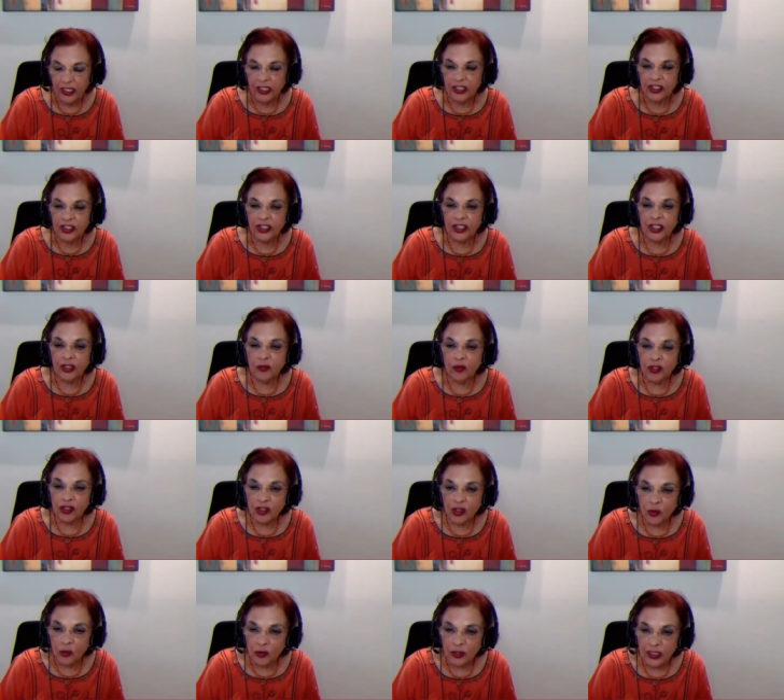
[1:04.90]
She was
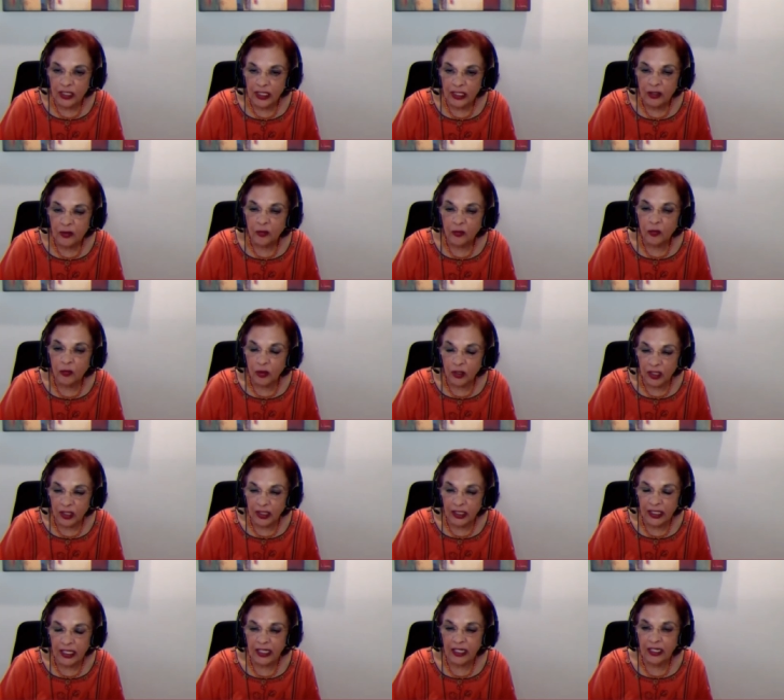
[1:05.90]
only
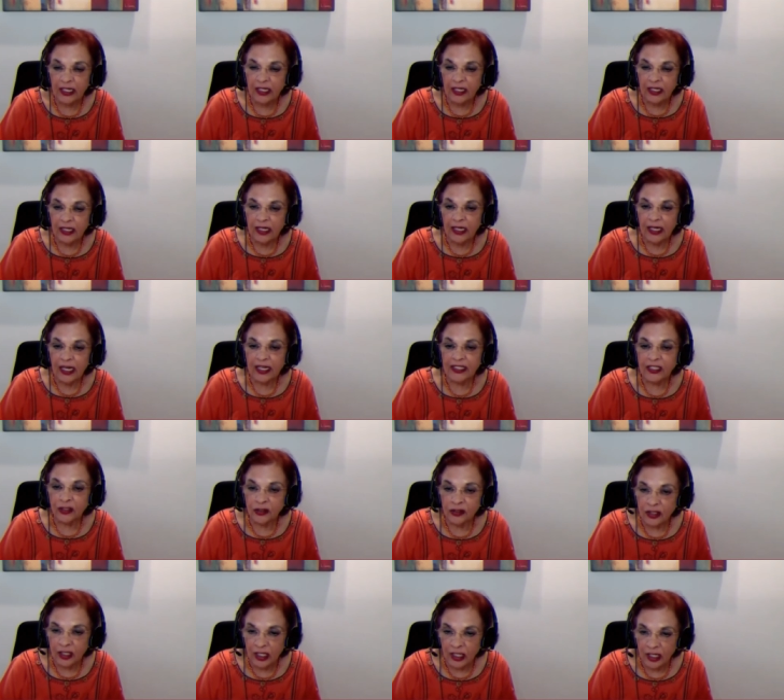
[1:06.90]
working as a,
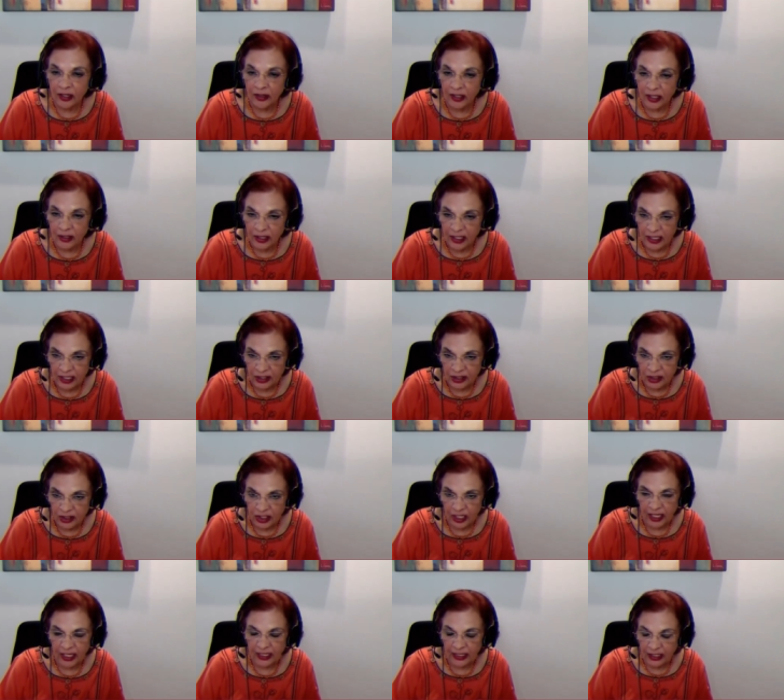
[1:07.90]
uh, in
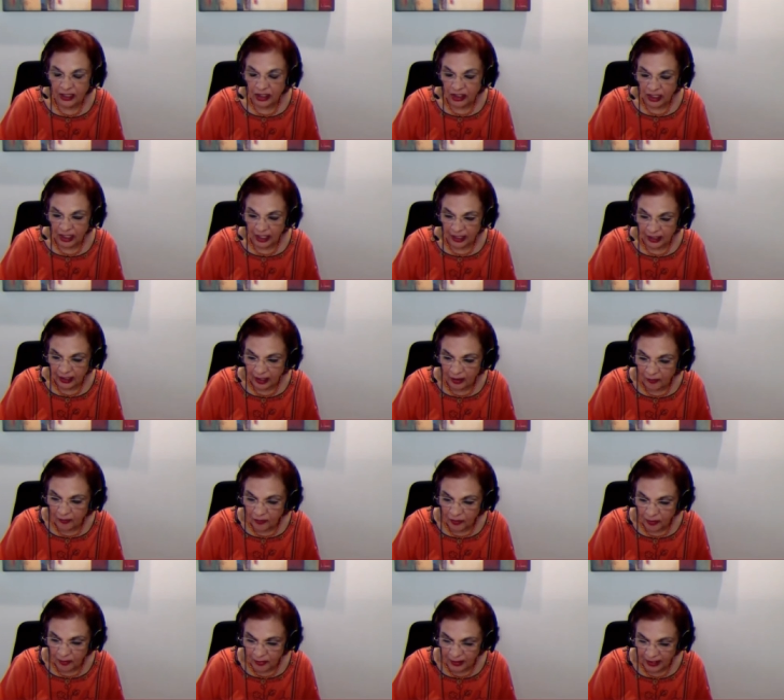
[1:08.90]
China. She had come
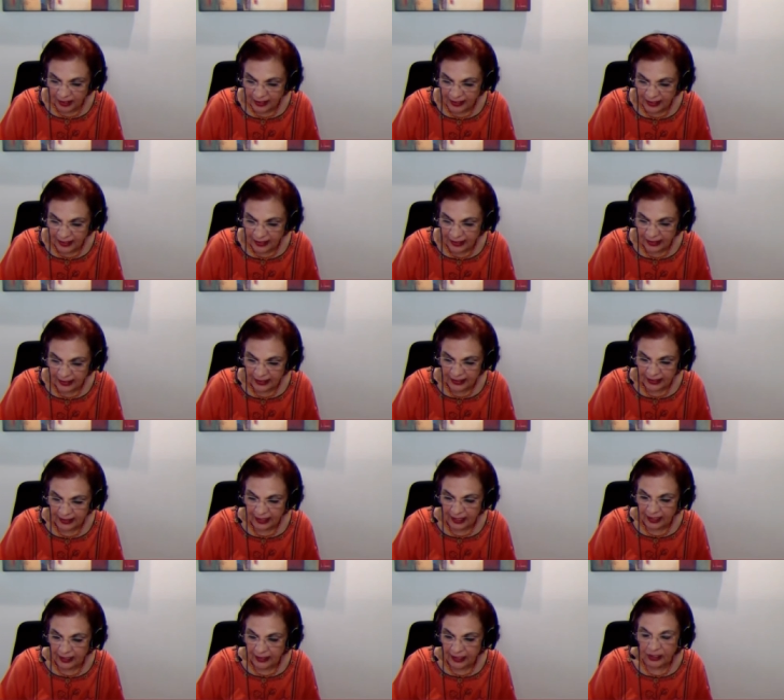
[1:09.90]
from
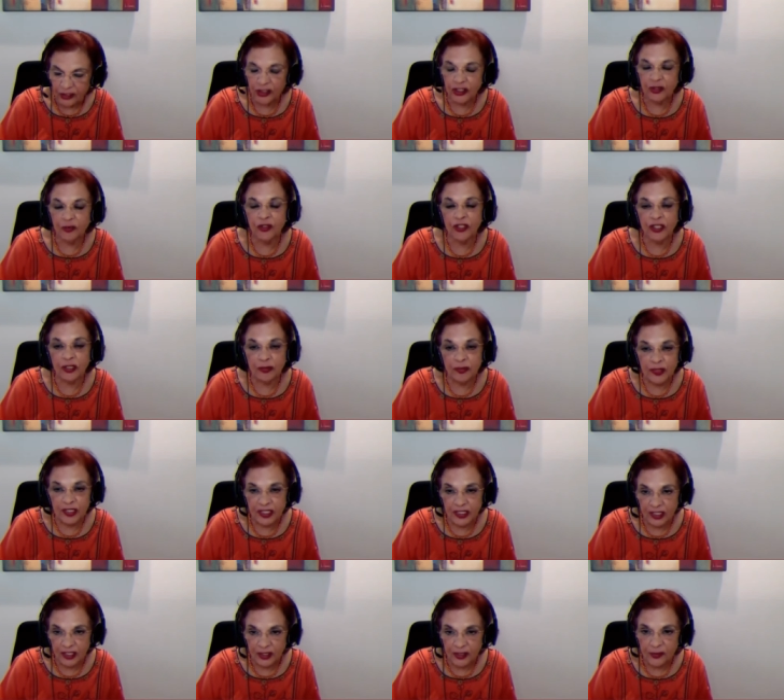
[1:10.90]
Kazakhstan and she was a
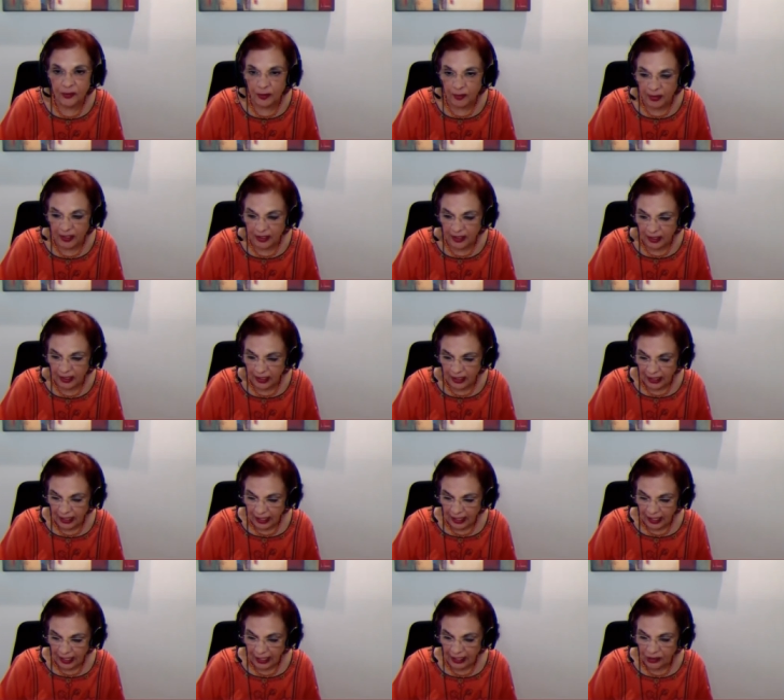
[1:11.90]
businesswoman
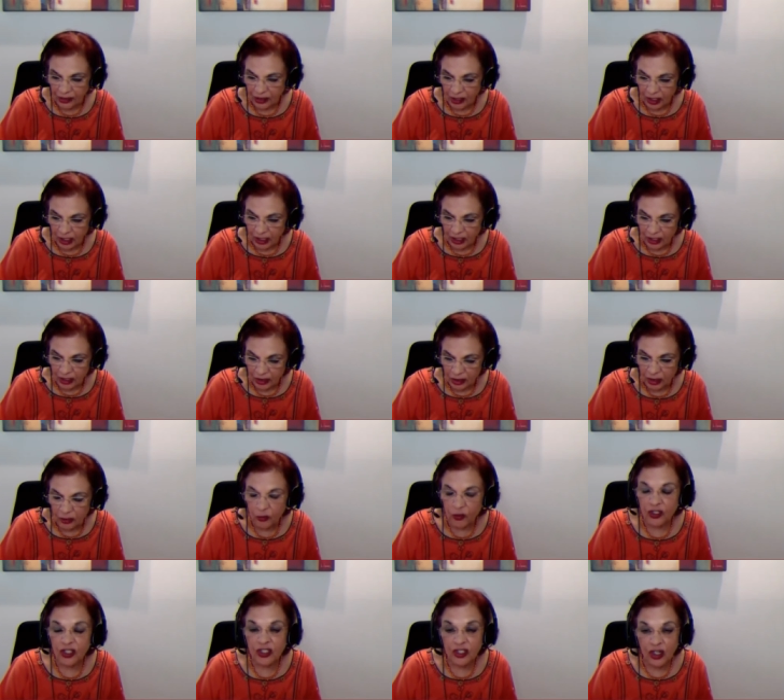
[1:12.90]
and she,
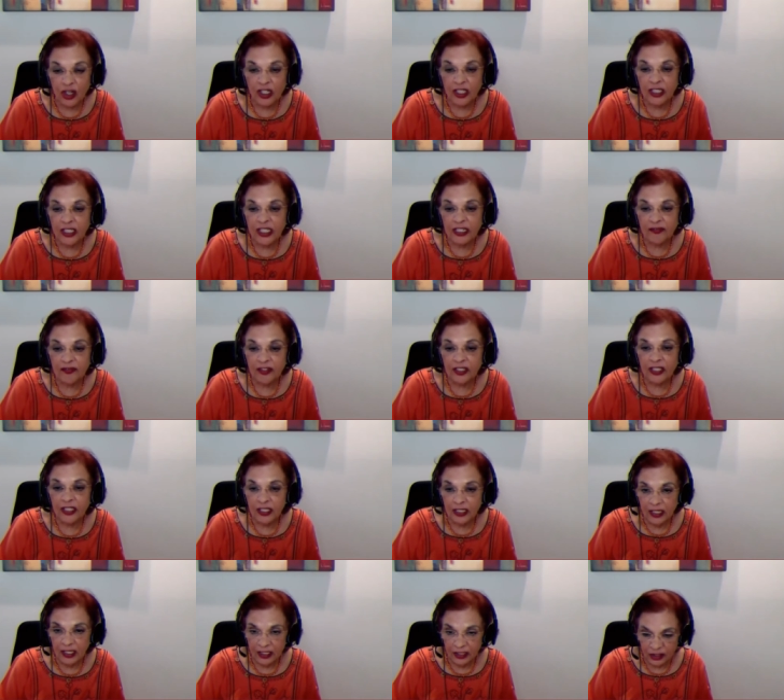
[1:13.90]
was not even
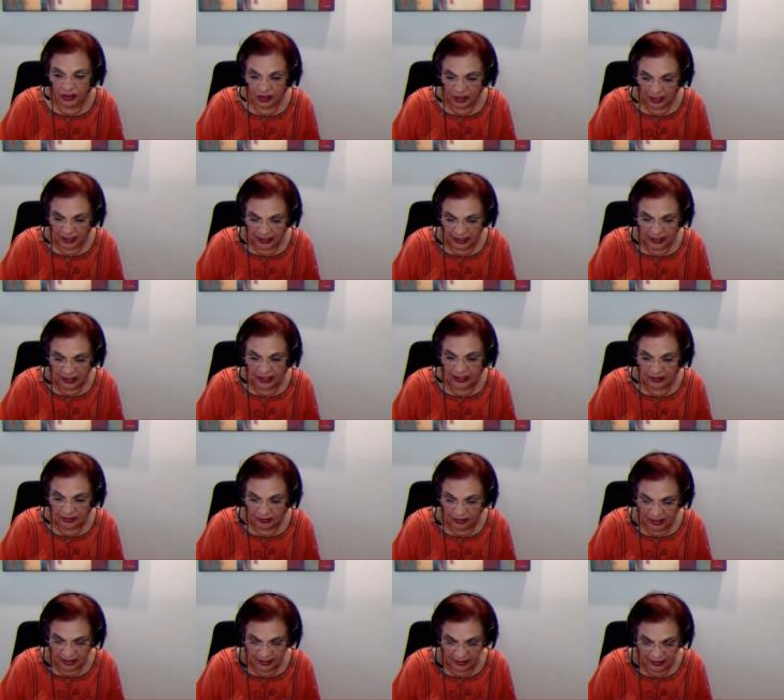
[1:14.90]
a Chinese
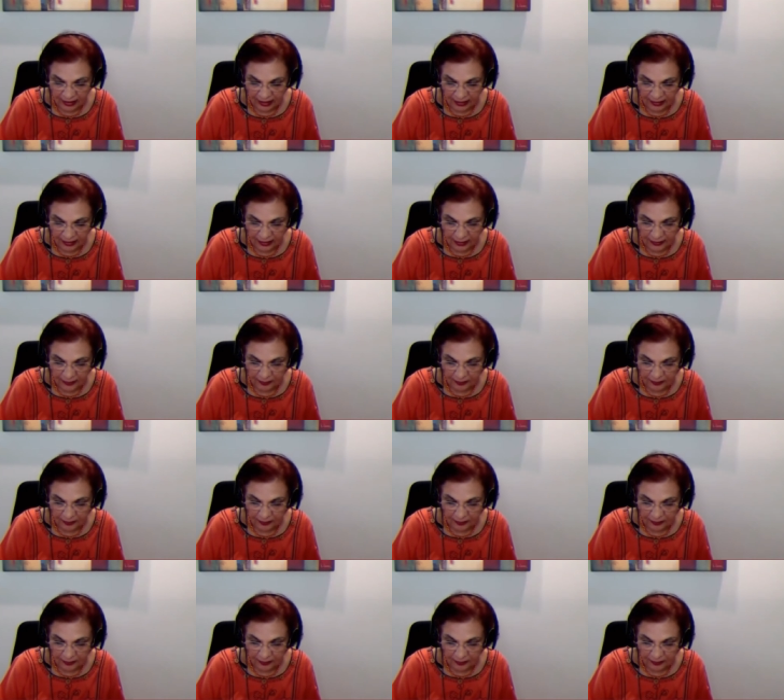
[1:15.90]
resident.